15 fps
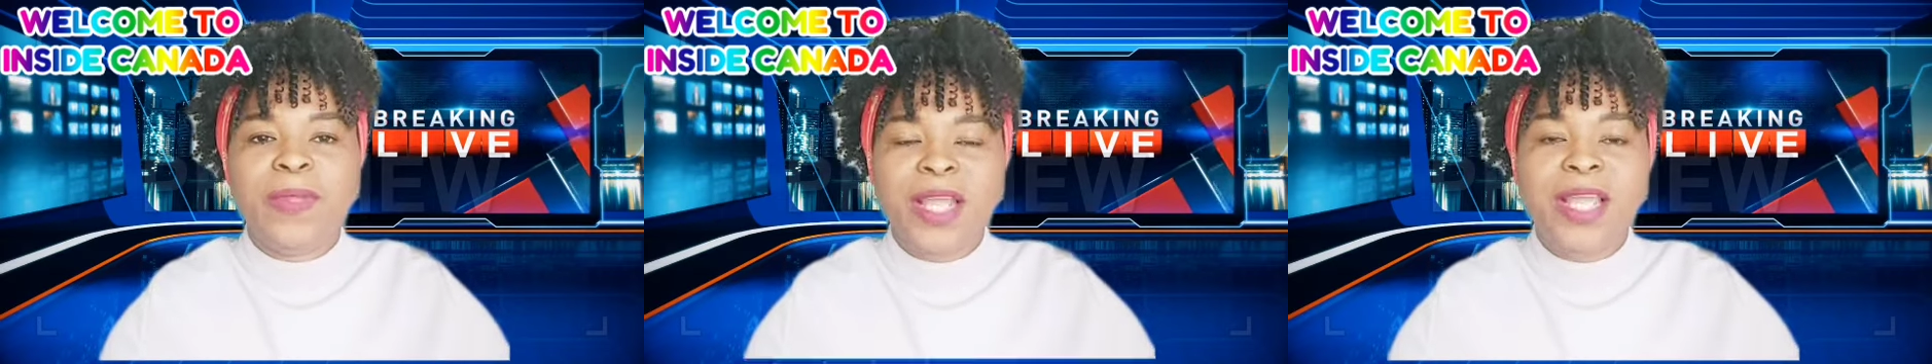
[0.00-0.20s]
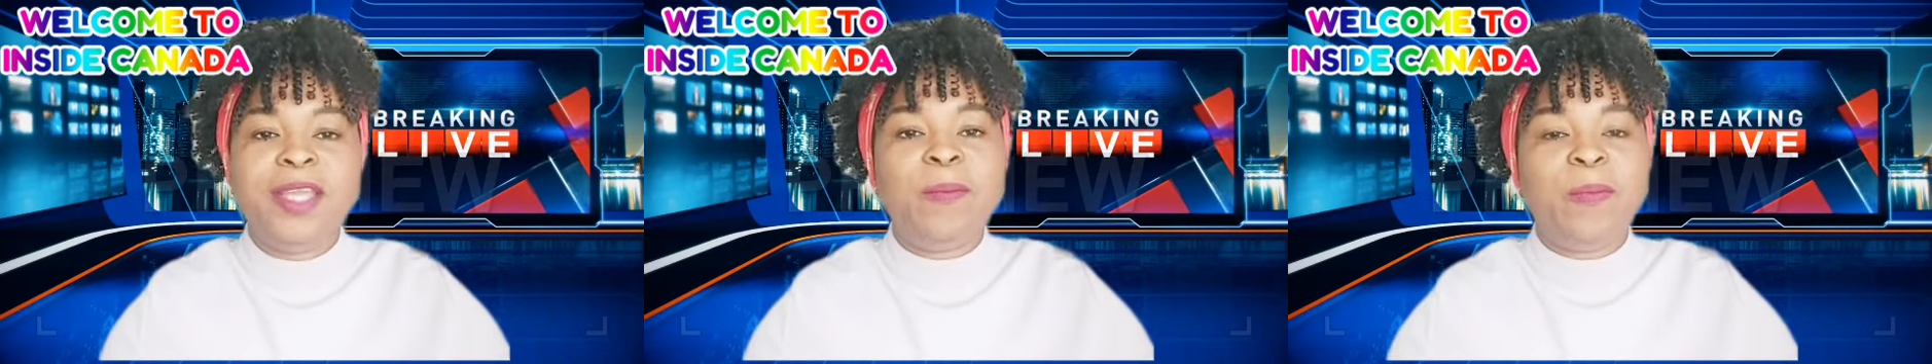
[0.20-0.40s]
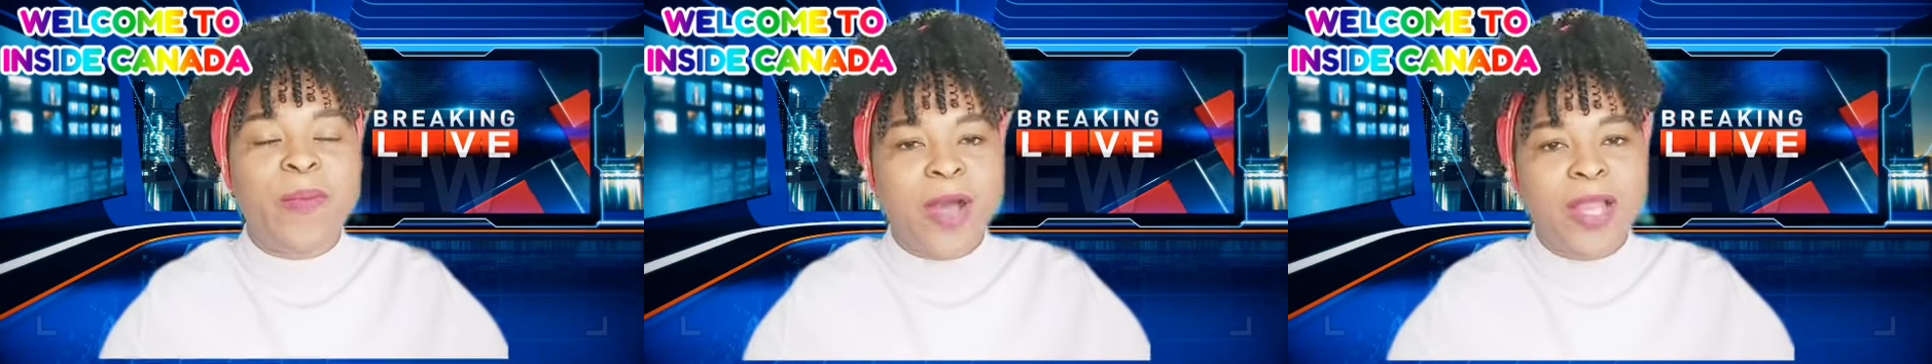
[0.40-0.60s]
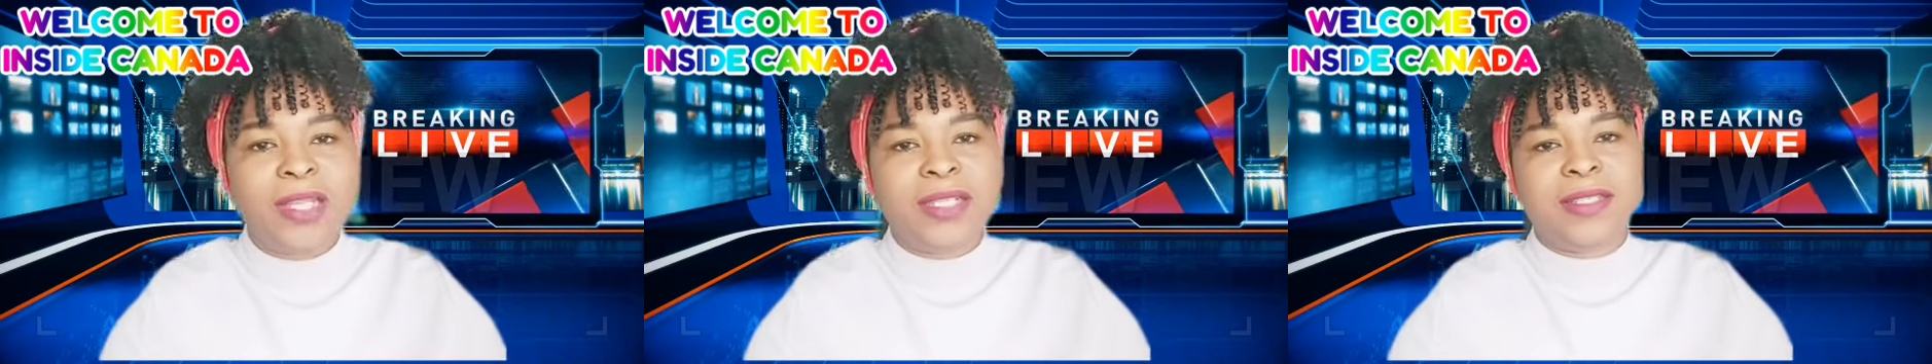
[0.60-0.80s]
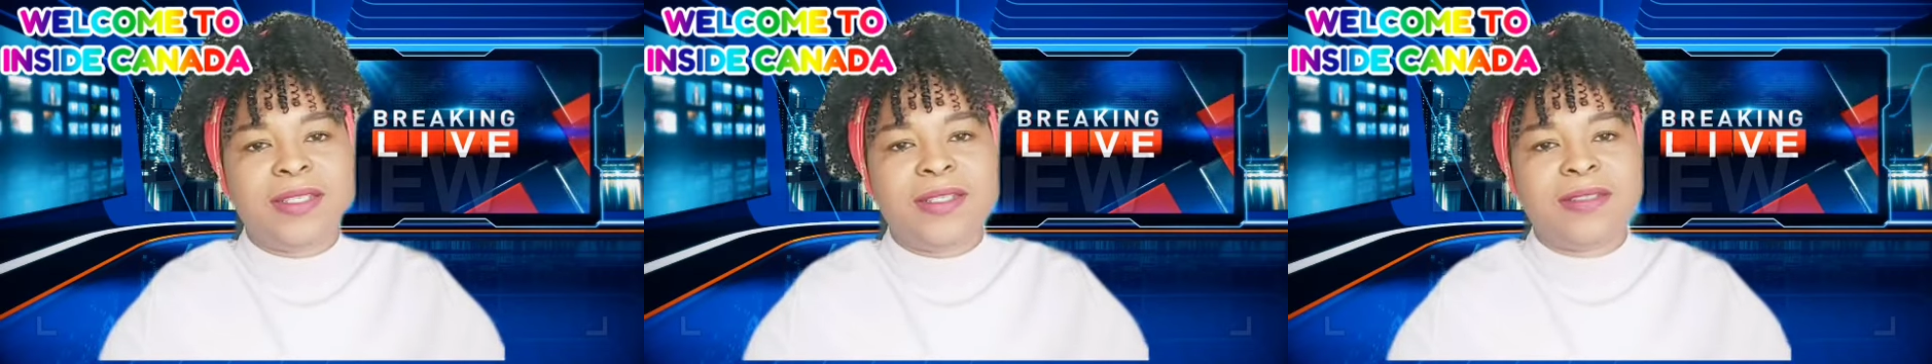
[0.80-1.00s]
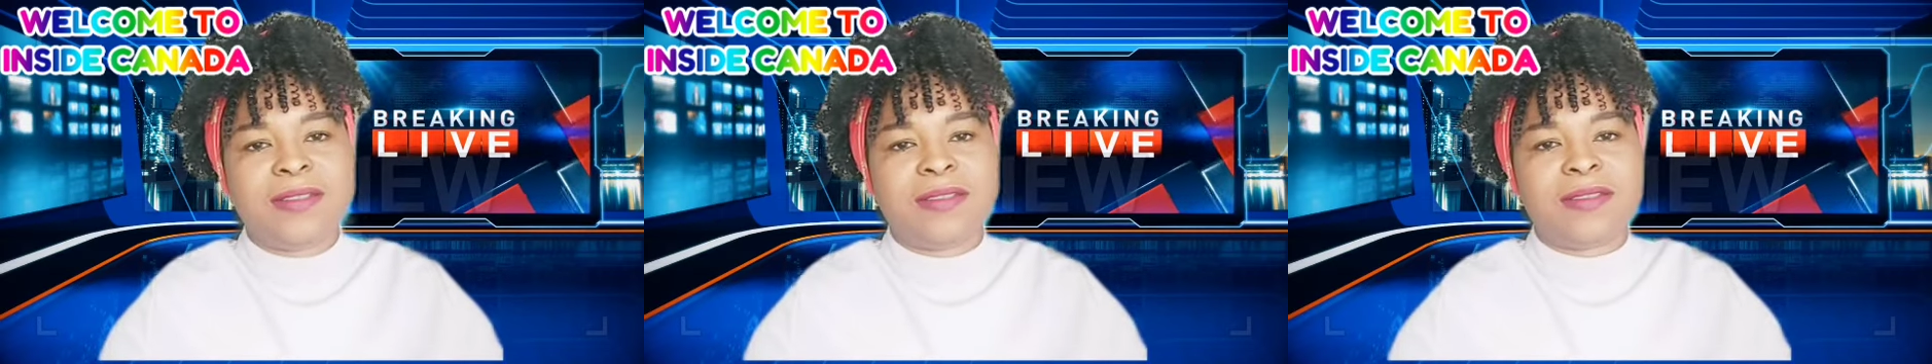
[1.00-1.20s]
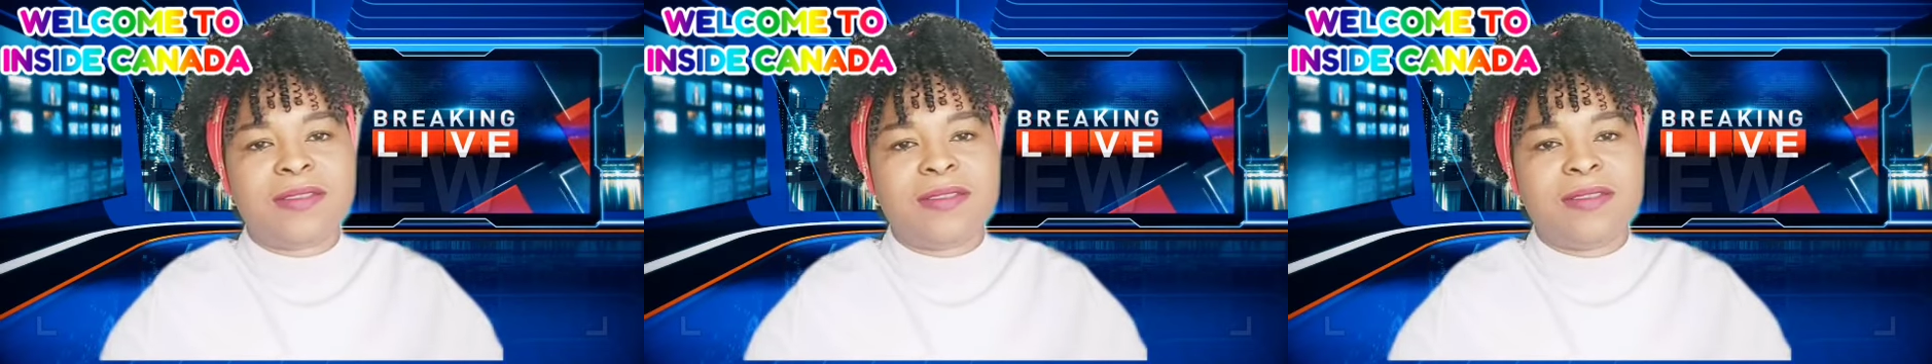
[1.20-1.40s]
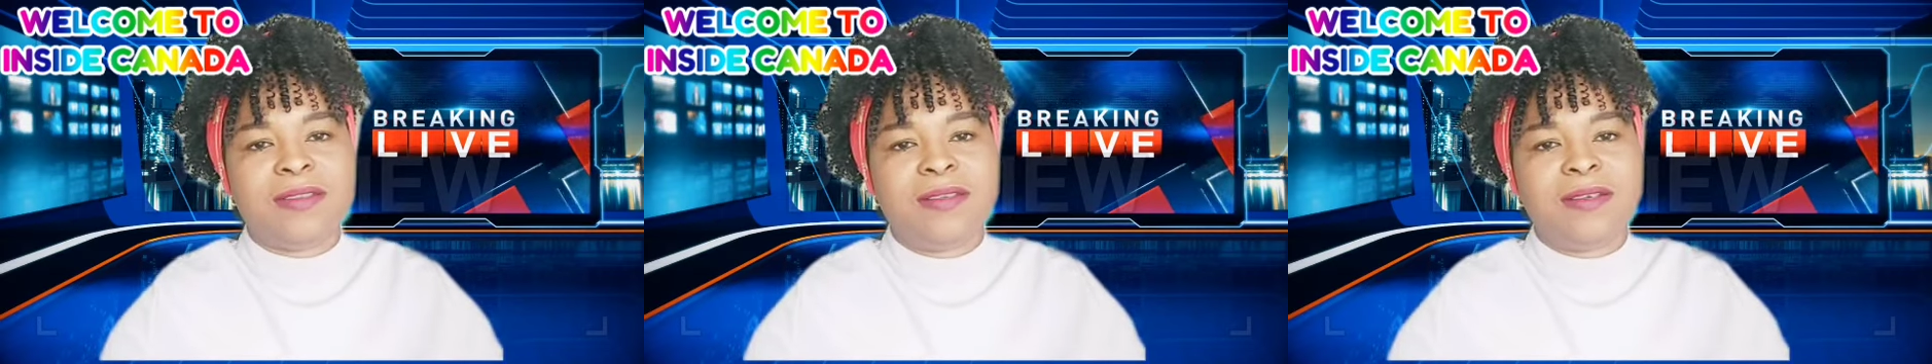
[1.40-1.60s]
playing
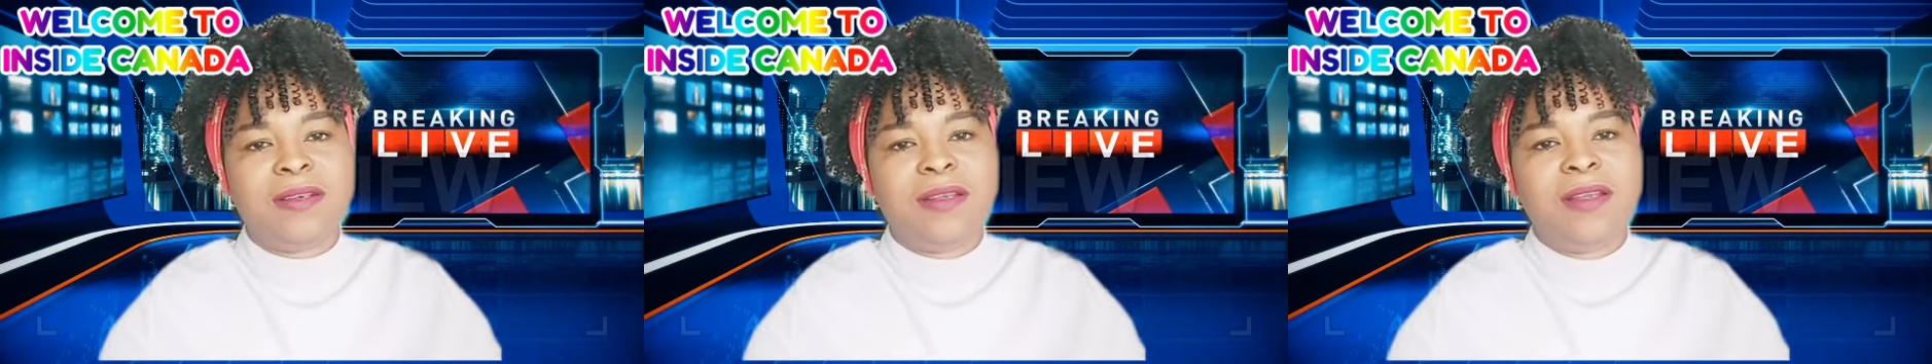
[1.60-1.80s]
politics.